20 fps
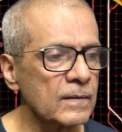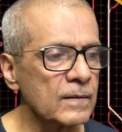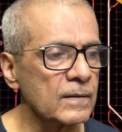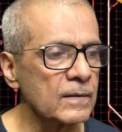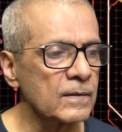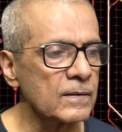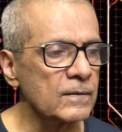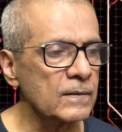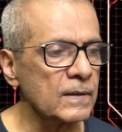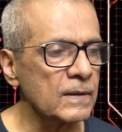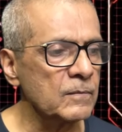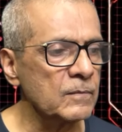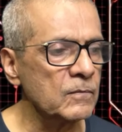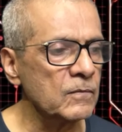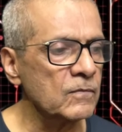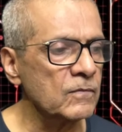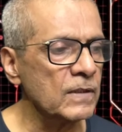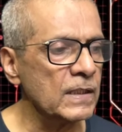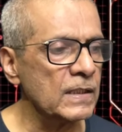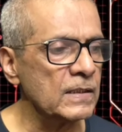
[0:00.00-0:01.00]
Okay,
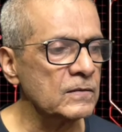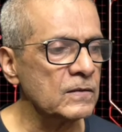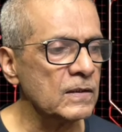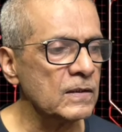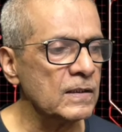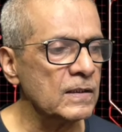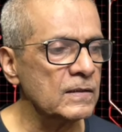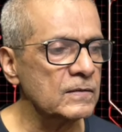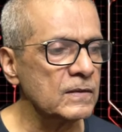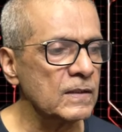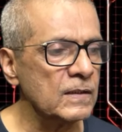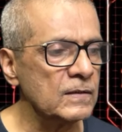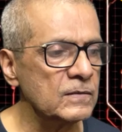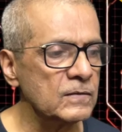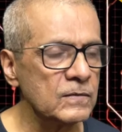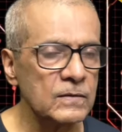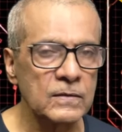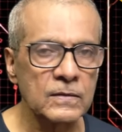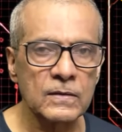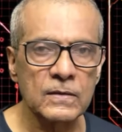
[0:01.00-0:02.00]
whereas in this case
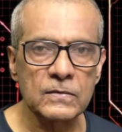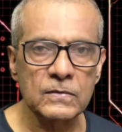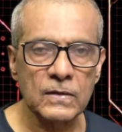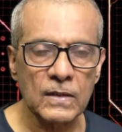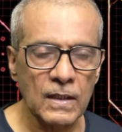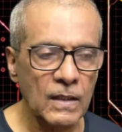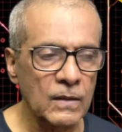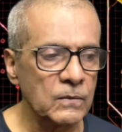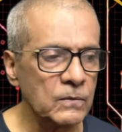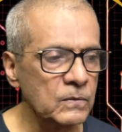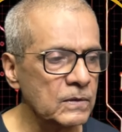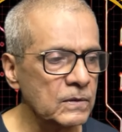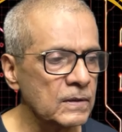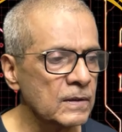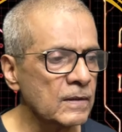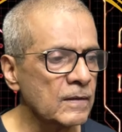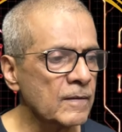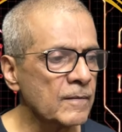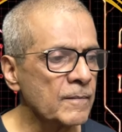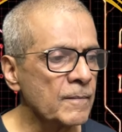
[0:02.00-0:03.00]
this route
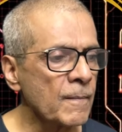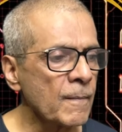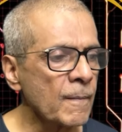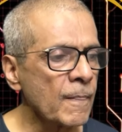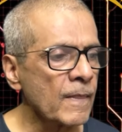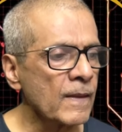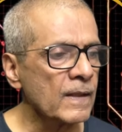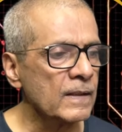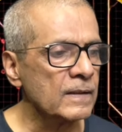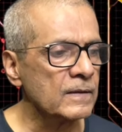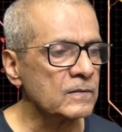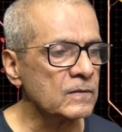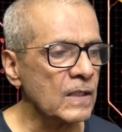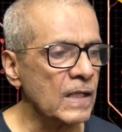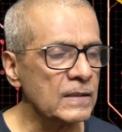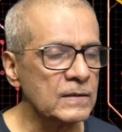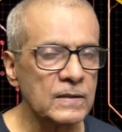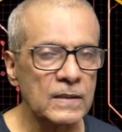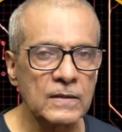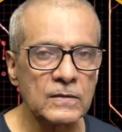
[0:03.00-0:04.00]

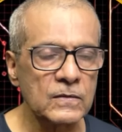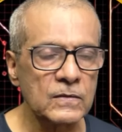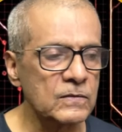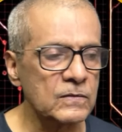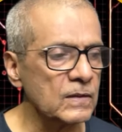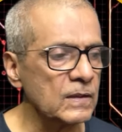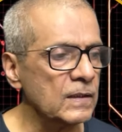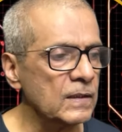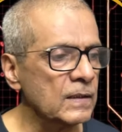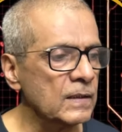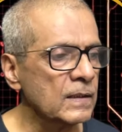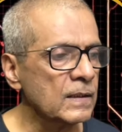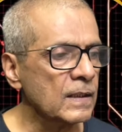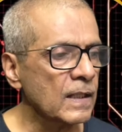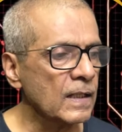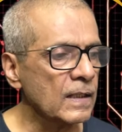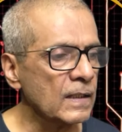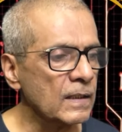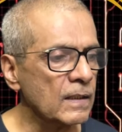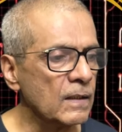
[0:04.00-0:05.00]
/SSE
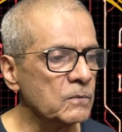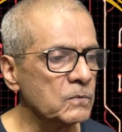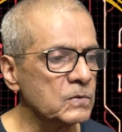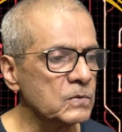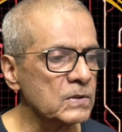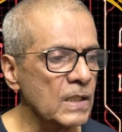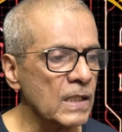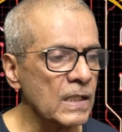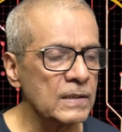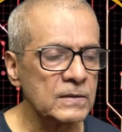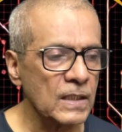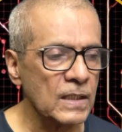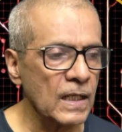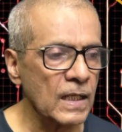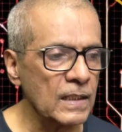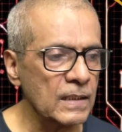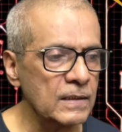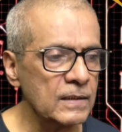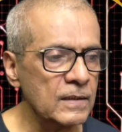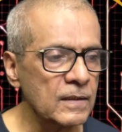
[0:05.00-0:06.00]
and route
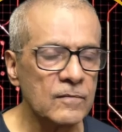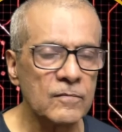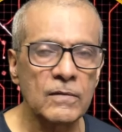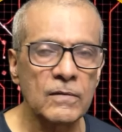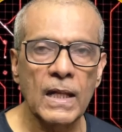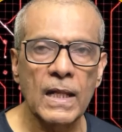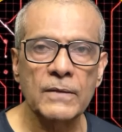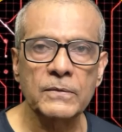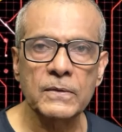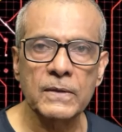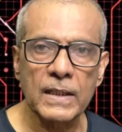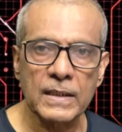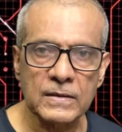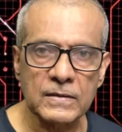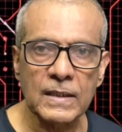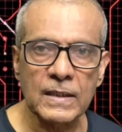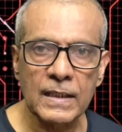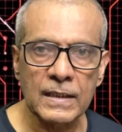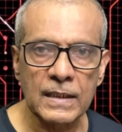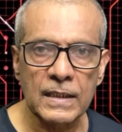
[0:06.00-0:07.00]
/health will have to
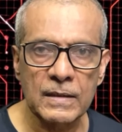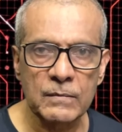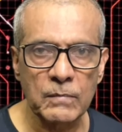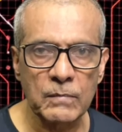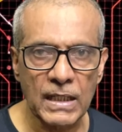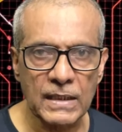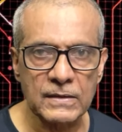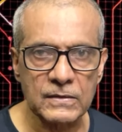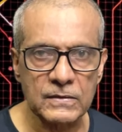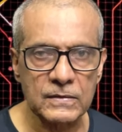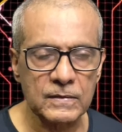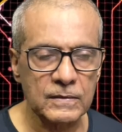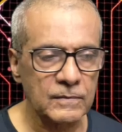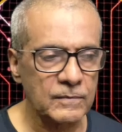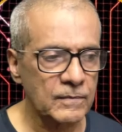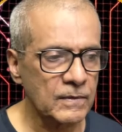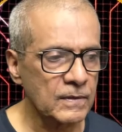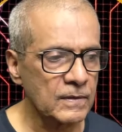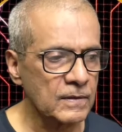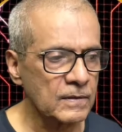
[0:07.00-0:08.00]
exactly match.
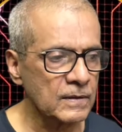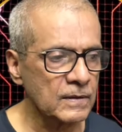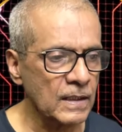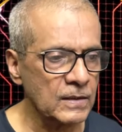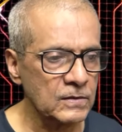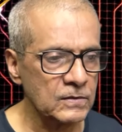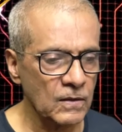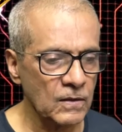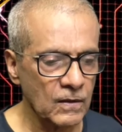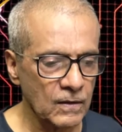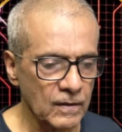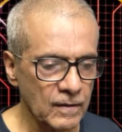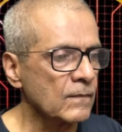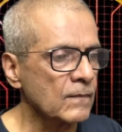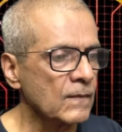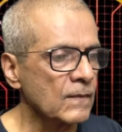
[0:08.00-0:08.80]
That is all.